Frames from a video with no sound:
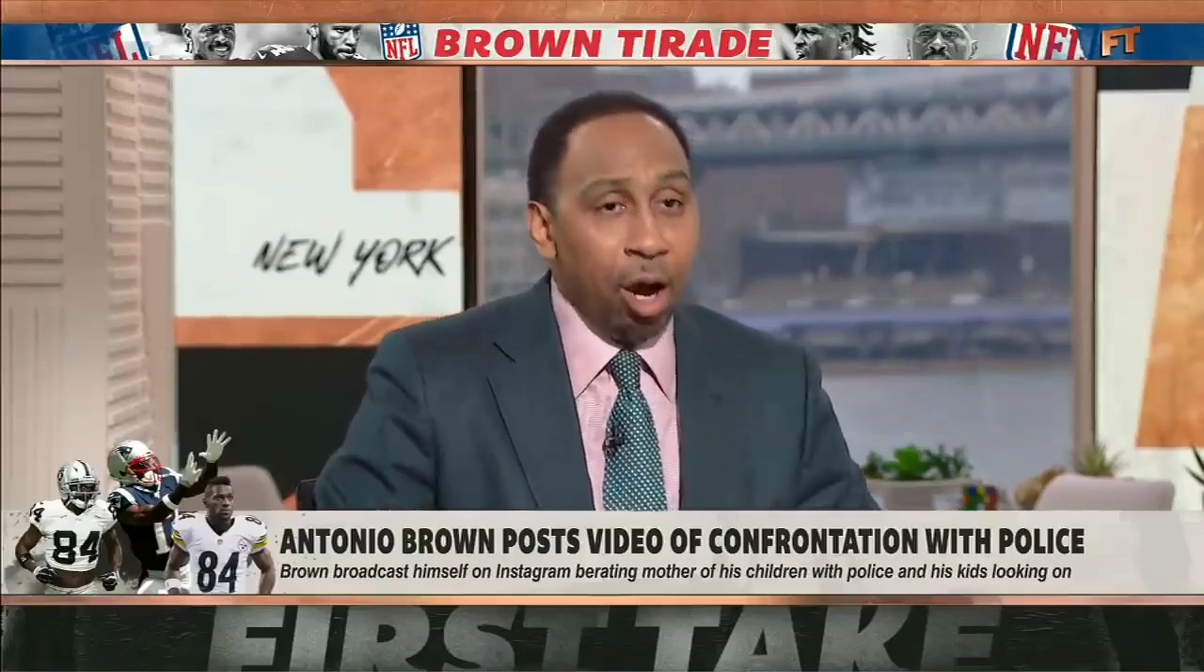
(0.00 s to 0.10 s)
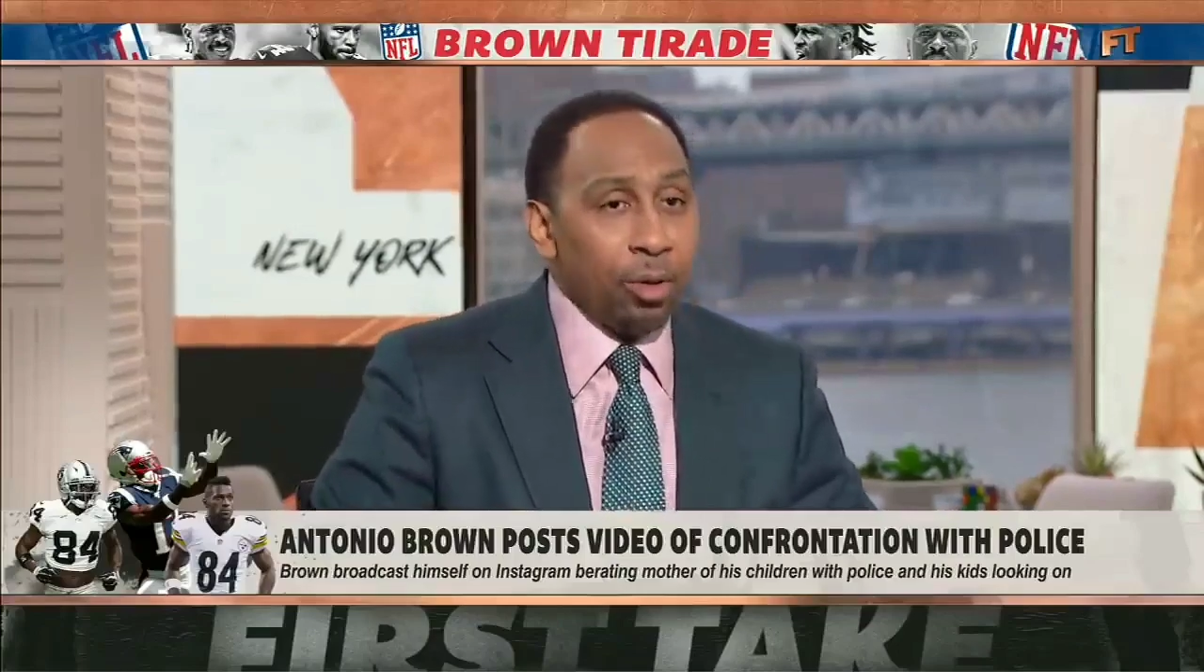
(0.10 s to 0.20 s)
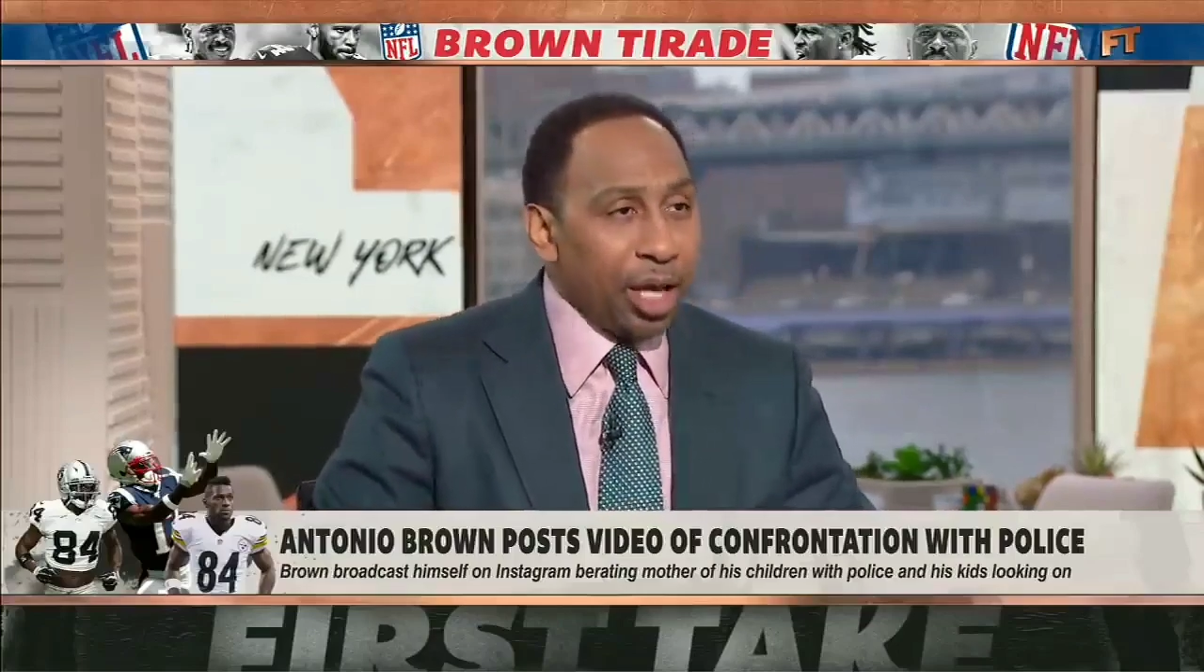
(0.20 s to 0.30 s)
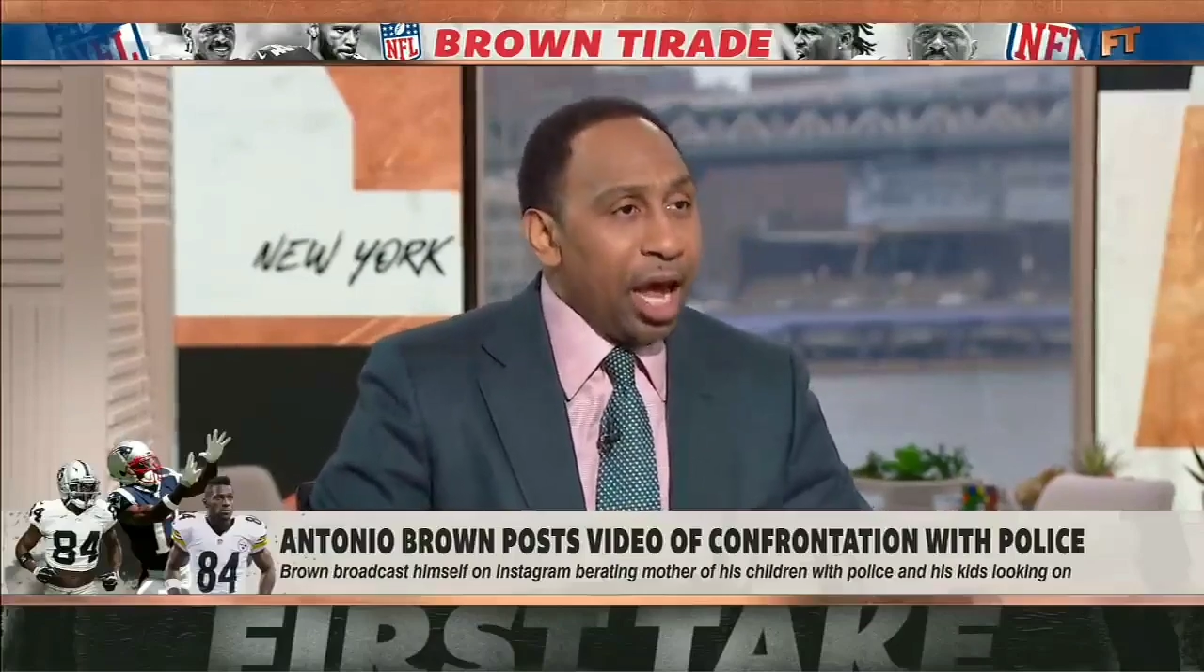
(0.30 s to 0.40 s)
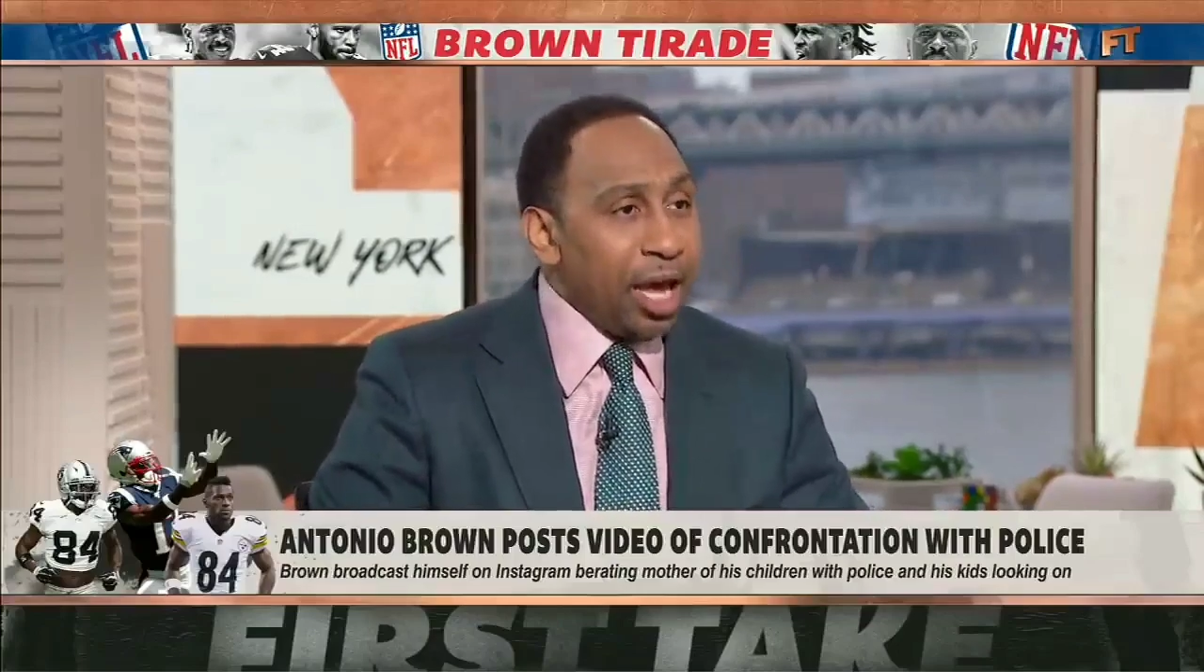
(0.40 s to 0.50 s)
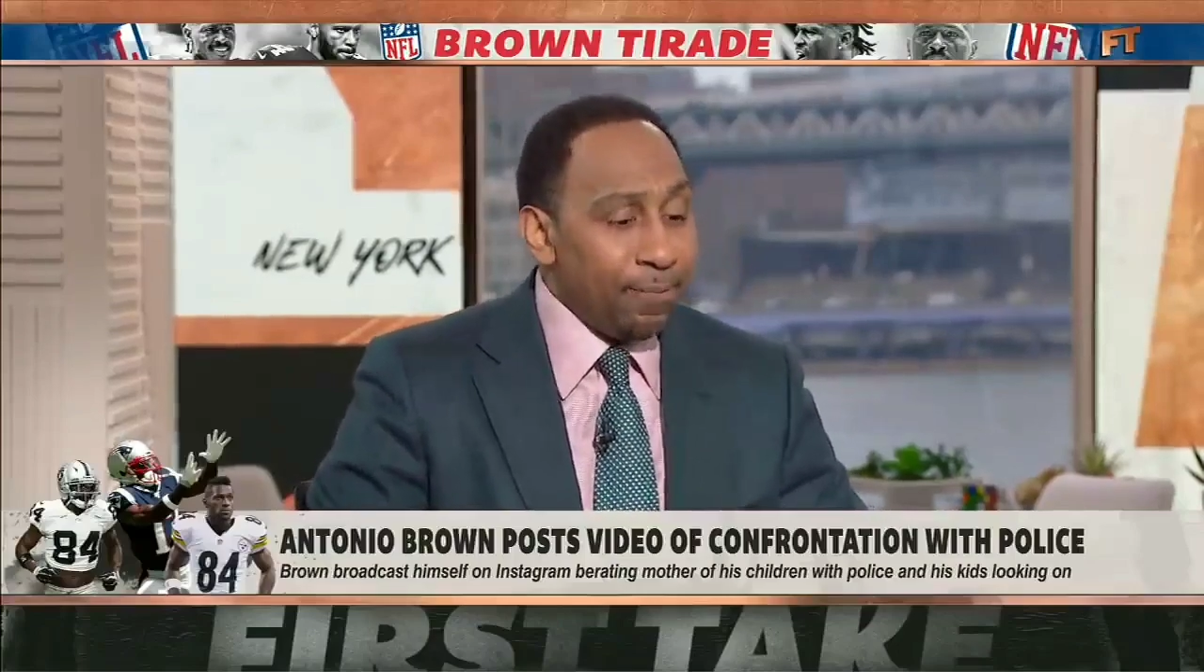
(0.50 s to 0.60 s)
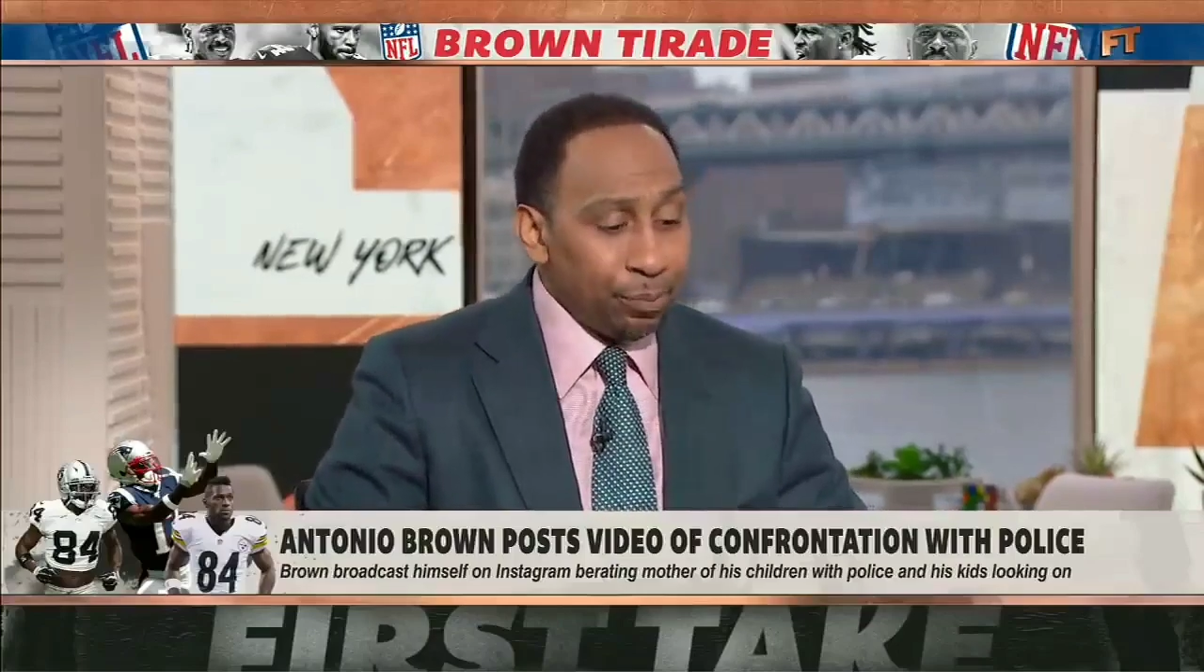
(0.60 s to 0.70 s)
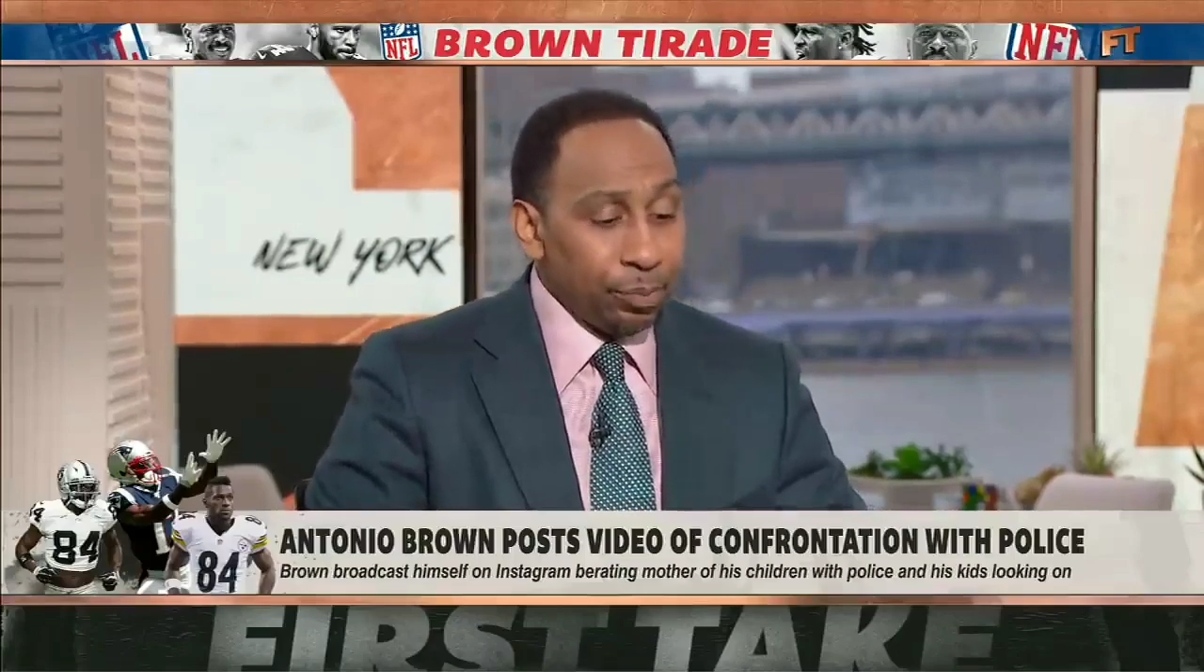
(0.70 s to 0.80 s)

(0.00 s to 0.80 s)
okay?